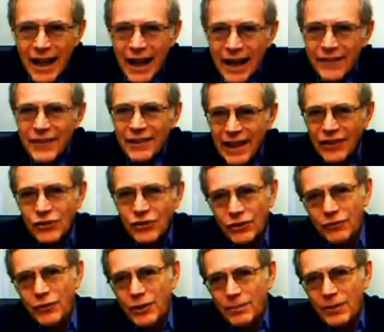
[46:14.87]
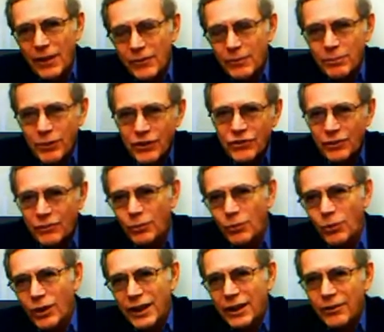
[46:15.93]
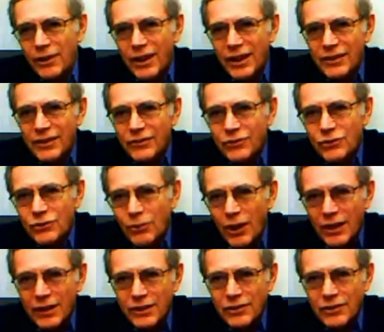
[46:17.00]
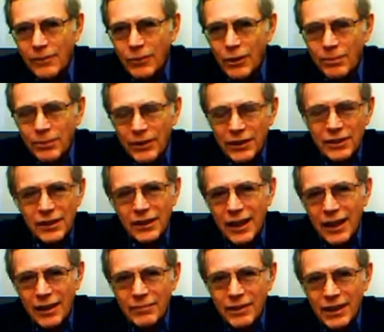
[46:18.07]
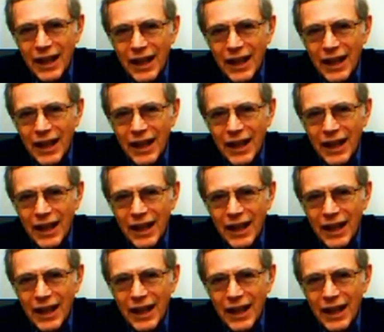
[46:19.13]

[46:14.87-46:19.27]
the lesson of the pre-Civil War era to our contemporary political economy,